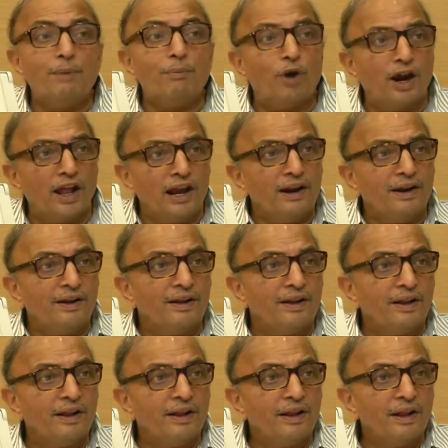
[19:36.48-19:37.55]
a model,
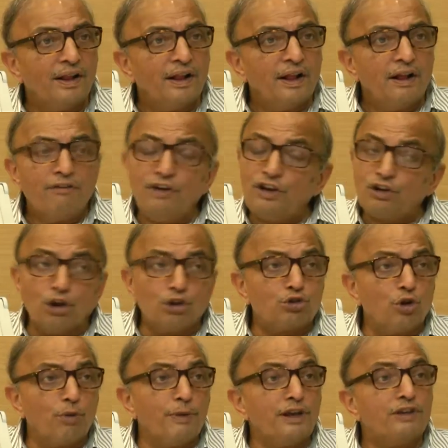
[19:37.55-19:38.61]
which
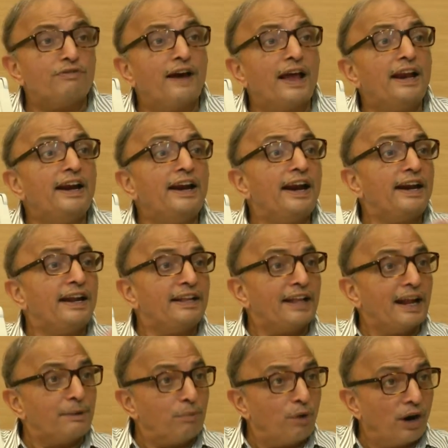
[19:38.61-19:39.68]
also means validating
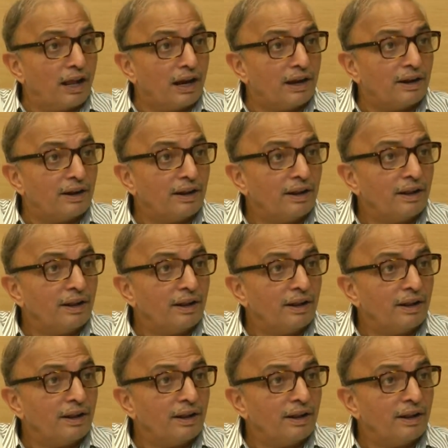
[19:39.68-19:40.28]
that model,